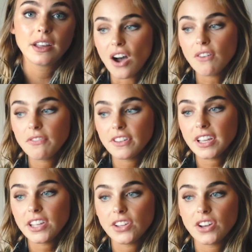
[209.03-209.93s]

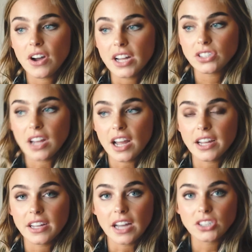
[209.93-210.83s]
Hopefully, you know, I,
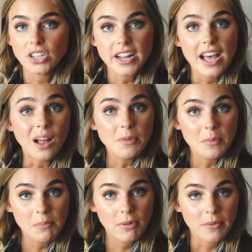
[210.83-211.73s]
I, I try to help the
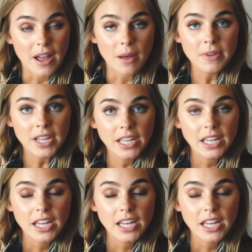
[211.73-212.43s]
people around me.